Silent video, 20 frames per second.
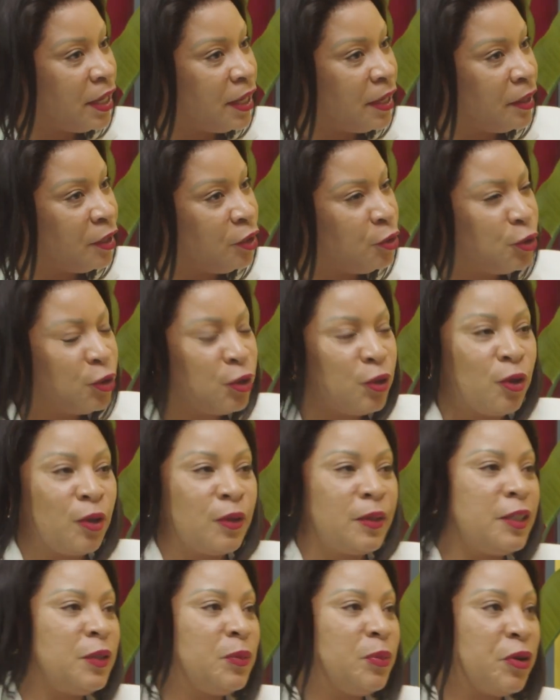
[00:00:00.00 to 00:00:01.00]
You should
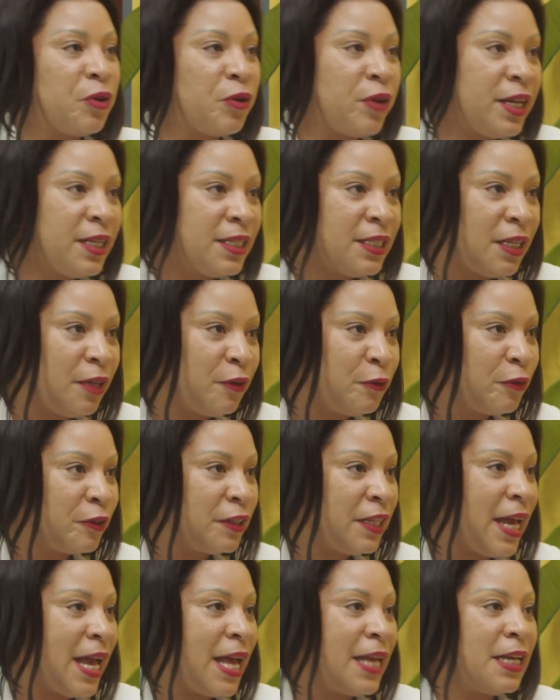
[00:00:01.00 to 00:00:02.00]
always be ready for
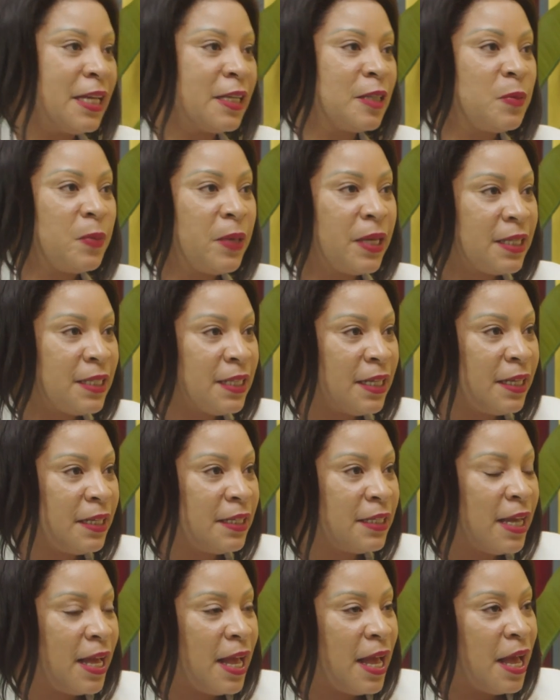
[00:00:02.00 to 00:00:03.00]
the
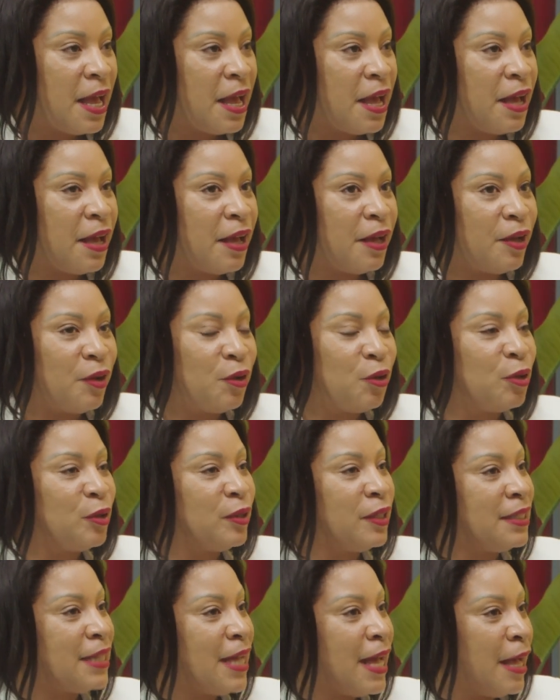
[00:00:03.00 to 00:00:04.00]
unexpected,
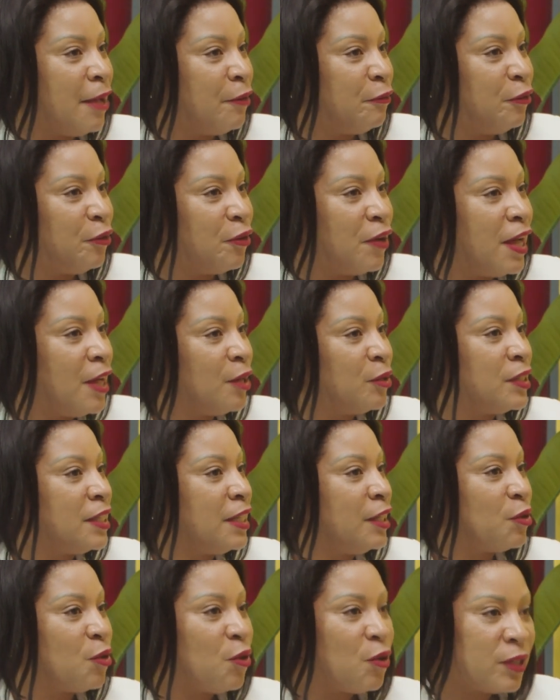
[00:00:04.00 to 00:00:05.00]
always have your house
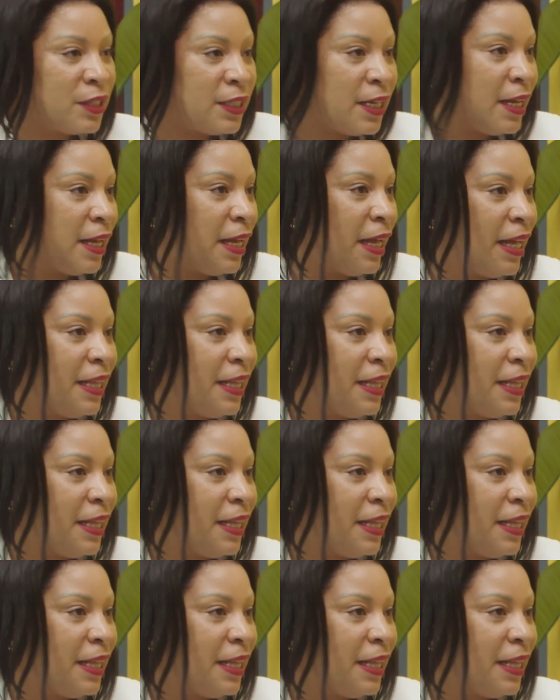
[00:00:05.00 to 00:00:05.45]
in order.